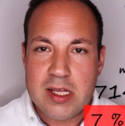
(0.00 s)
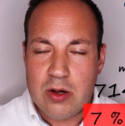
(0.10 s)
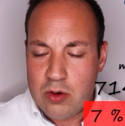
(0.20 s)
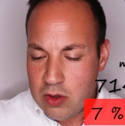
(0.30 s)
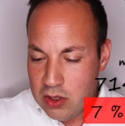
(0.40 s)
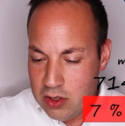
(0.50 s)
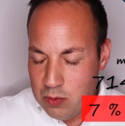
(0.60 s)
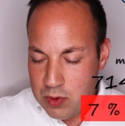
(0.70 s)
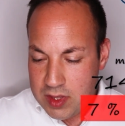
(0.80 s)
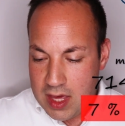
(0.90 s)
So
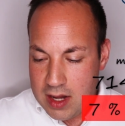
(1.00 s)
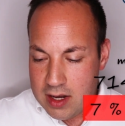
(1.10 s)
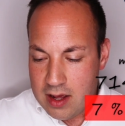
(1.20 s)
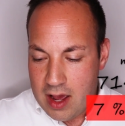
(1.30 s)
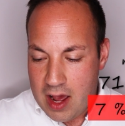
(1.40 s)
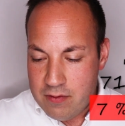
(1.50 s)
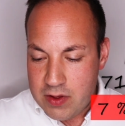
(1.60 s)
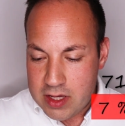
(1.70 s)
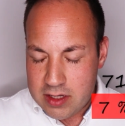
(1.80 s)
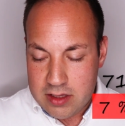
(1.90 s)
with Canada
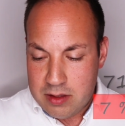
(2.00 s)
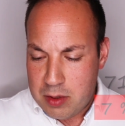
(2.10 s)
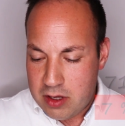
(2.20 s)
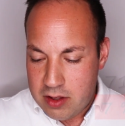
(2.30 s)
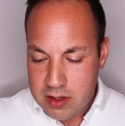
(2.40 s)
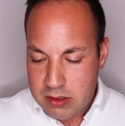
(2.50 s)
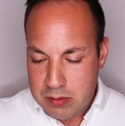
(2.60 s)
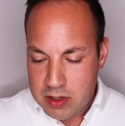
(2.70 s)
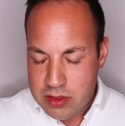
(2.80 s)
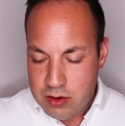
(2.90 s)
having about, I think it was
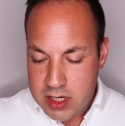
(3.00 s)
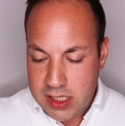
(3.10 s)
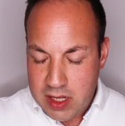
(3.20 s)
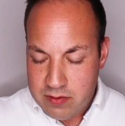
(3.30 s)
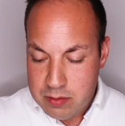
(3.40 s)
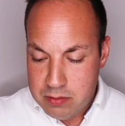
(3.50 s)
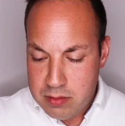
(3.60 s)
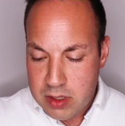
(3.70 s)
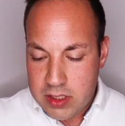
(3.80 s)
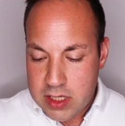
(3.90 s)
about 37
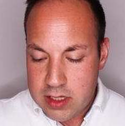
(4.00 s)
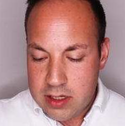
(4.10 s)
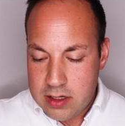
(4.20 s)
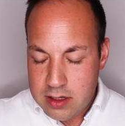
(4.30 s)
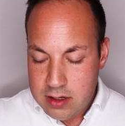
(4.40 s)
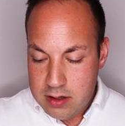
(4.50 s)
million